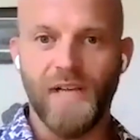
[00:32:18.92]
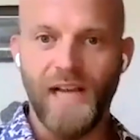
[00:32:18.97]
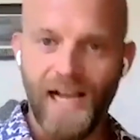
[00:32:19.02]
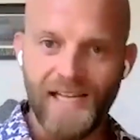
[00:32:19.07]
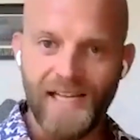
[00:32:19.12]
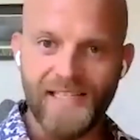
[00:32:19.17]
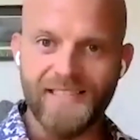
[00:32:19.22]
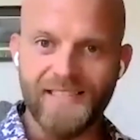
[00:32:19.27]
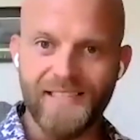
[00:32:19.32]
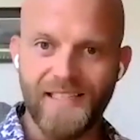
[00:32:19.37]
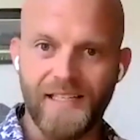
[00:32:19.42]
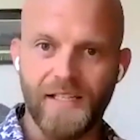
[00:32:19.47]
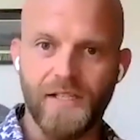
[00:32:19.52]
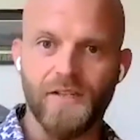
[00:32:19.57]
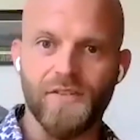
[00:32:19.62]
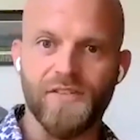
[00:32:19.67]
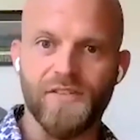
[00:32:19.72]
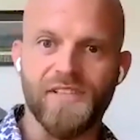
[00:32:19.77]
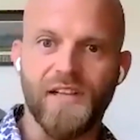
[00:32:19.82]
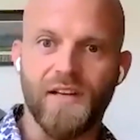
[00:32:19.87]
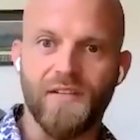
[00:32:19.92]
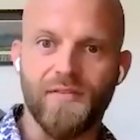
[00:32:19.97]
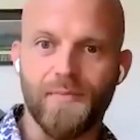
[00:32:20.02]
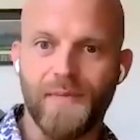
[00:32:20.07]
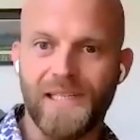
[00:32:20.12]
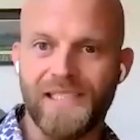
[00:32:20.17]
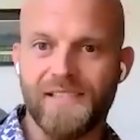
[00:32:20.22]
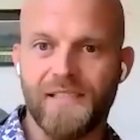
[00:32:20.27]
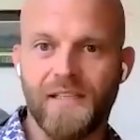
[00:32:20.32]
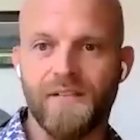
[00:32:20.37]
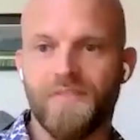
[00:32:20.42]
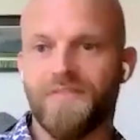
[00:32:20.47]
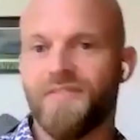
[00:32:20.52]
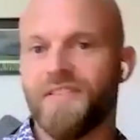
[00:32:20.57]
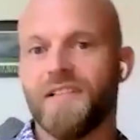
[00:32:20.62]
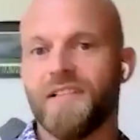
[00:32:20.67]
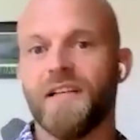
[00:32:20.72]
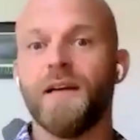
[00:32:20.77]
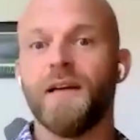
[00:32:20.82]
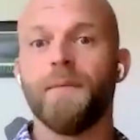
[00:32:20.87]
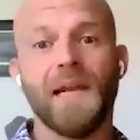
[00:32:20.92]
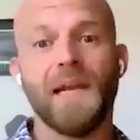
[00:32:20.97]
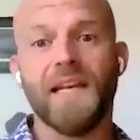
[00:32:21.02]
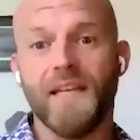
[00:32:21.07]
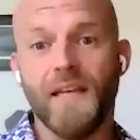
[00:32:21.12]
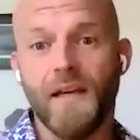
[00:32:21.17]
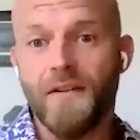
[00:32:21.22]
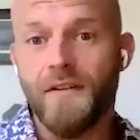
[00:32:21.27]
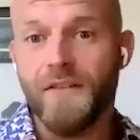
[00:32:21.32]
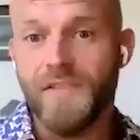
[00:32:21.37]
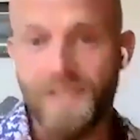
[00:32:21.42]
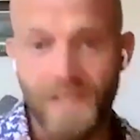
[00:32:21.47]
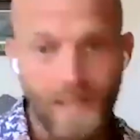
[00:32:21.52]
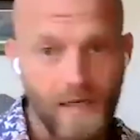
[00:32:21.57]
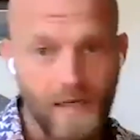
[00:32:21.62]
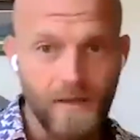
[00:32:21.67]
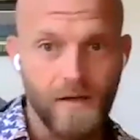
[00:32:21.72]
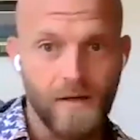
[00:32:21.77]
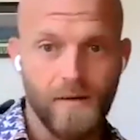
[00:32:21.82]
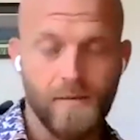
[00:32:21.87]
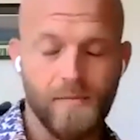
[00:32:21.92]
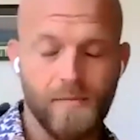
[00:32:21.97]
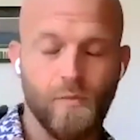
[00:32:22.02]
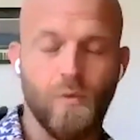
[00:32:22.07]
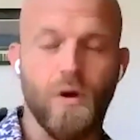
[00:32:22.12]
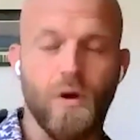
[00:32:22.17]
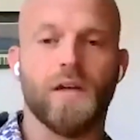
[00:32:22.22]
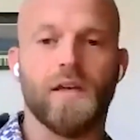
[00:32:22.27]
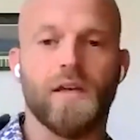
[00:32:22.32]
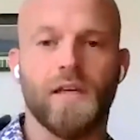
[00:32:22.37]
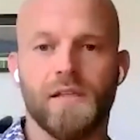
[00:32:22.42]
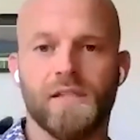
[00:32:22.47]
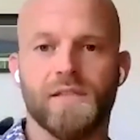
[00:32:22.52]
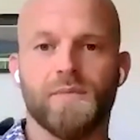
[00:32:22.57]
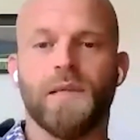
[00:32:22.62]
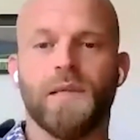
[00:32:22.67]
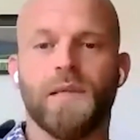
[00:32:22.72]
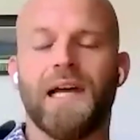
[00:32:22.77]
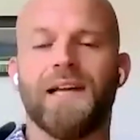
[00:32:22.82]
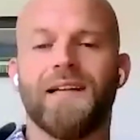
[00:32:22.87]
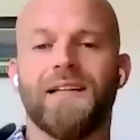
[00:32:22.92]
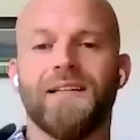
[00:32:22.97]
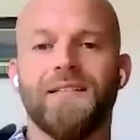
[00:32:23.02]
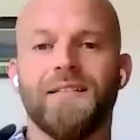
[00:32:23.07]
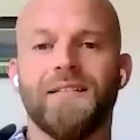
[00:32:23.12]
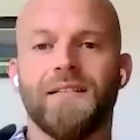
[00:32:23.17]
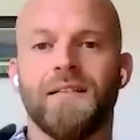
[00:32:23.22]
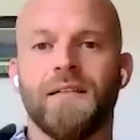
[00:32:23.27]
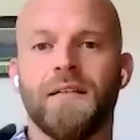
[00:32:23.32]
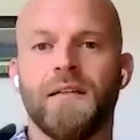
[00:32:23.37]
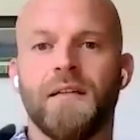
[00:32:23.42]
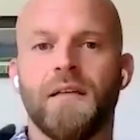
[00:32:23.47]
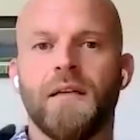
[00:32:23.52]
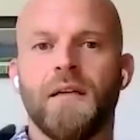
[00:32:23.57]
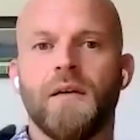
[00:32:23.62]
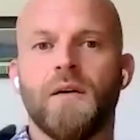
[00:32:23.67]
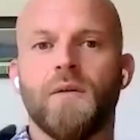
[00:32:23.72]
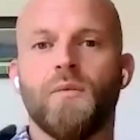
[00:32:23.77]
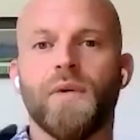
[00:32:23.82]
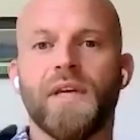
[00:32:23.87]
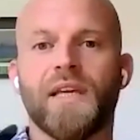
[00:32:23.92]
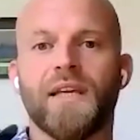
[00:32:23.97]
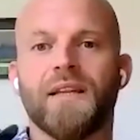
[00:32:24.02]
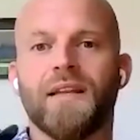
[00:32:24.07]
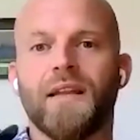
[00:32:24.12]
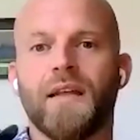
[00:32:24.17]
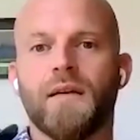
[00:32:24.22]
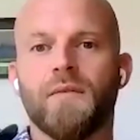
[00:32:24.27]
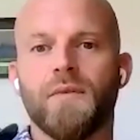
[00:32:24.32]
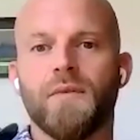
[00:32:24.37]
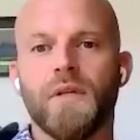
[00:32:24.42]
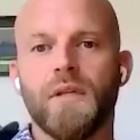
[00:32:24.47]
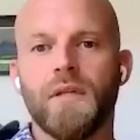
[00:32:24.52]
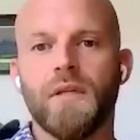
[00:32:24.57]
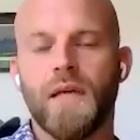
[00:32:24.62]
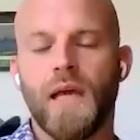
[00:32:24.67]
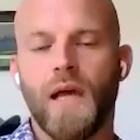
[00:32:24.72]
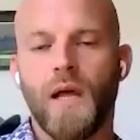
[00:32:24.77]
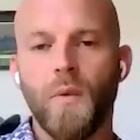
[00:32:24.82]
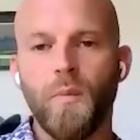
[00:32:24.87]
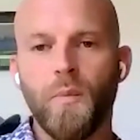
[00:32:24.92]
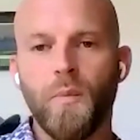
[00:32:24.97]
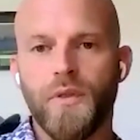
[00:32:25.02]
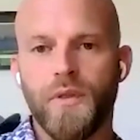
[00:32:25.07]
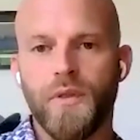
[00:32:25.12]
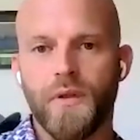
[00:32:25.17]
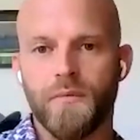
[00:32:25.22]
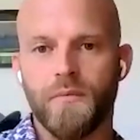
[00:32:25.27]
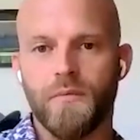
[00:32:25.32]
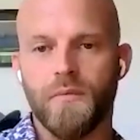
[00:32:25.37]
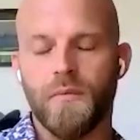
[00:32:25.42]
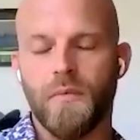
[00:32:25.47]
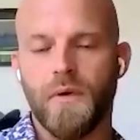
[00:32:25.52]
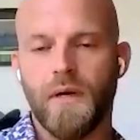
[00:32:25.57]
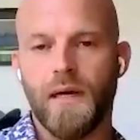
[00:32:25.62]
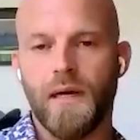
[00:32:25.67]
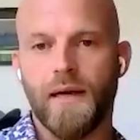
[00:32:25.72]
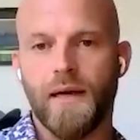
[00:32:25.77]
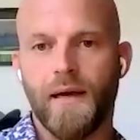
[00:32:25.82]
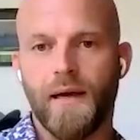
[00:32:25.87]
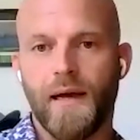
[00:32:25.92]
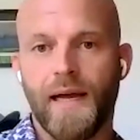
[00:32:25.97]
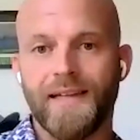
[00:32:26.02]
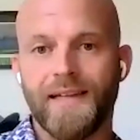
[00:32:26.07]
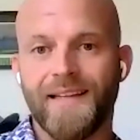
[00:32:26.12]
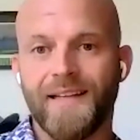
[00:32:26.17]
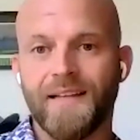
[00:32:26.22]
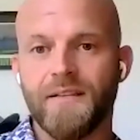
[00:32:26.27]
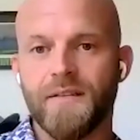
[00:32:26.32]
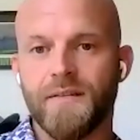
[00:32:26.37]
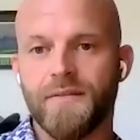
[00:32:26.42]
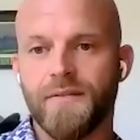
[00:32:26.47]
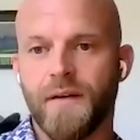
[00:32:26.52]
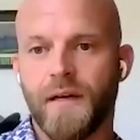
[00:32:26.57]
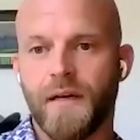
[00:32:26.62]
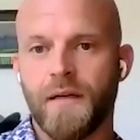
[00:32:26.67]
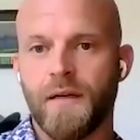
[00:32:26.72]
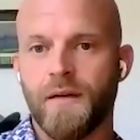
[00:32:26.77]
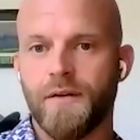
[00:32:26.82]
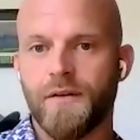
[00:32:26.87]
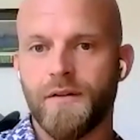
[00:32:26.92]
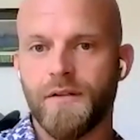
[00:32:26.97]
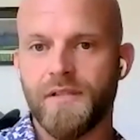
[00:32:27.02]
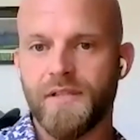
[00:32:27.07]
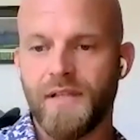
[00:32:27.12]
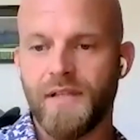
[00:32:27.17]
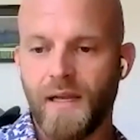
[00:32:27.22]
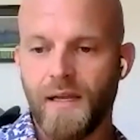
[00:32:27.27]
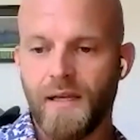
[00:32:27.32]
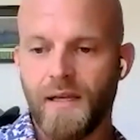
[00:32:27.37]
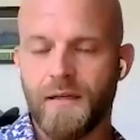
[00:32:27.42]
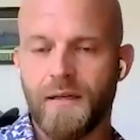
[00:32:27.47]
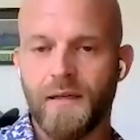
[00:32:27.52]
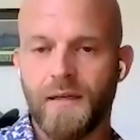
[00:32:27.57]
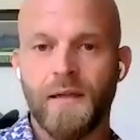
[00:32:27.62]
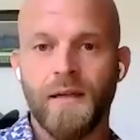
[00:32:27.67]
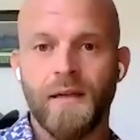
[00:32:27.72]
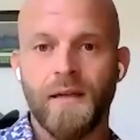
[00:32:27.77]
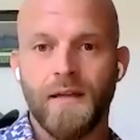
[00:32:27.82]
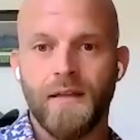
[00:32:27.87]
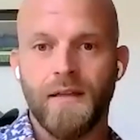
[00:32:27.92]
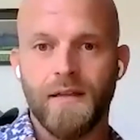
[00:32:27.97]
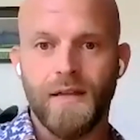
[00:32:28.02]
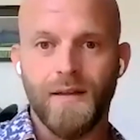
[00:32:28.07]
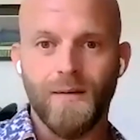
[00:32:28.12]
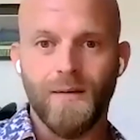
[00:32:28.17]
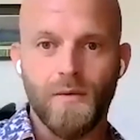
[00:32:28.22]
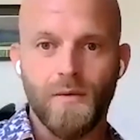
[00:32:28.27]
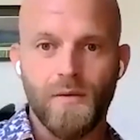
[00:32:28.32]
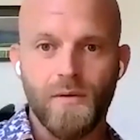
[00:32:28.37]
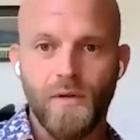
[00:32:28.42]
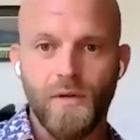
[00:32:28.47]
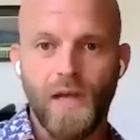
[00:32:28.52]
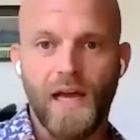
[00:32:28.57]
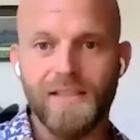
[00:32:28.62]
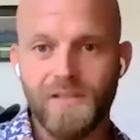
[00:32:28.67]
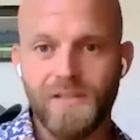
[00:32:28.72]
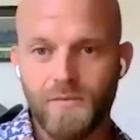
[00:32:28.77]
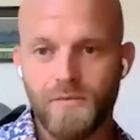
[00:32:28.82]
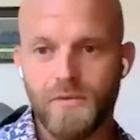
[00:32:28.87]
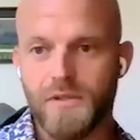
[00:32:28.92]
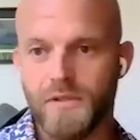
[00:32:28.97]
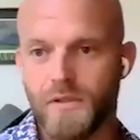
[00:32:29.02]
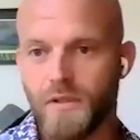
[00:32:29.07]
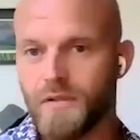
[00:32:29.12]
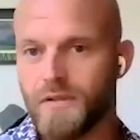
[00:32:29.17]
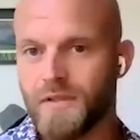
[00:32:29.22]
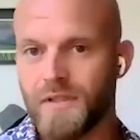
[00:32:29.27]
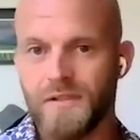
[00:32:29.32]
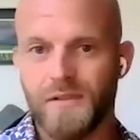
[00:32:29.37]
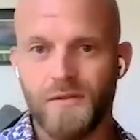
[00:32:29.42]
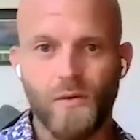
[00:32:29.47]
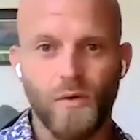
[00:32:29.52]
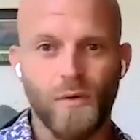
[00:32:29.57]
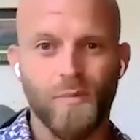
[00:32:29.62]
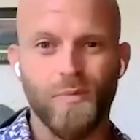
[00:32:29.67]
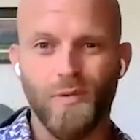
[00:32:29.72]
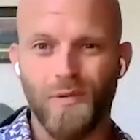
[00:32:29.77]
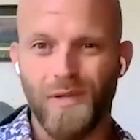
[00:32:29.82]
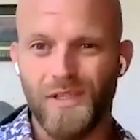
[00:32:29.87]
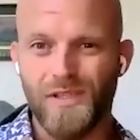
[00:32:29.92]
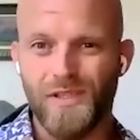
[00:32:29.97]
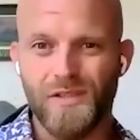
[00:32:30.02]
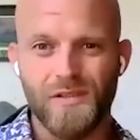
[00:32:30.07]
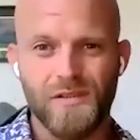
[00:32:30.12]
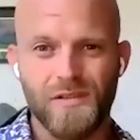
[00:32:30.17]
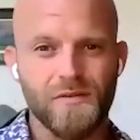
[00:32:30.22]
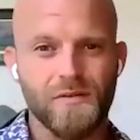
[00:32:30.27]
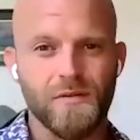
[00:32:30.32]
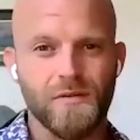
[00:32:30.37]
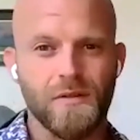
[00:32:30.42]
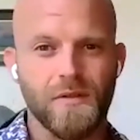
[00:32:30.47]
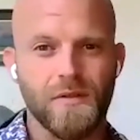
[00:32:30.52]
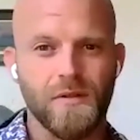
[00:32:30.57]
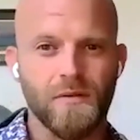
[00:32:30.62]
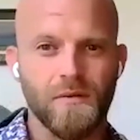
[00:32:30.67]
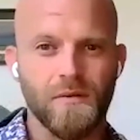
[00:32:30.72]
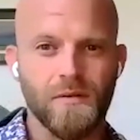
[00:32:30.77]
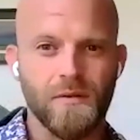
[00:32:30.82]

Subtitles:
guides like yourself, myself, and many others that are walking this planet, we can then really help them identify and understand that as a result, these corporations or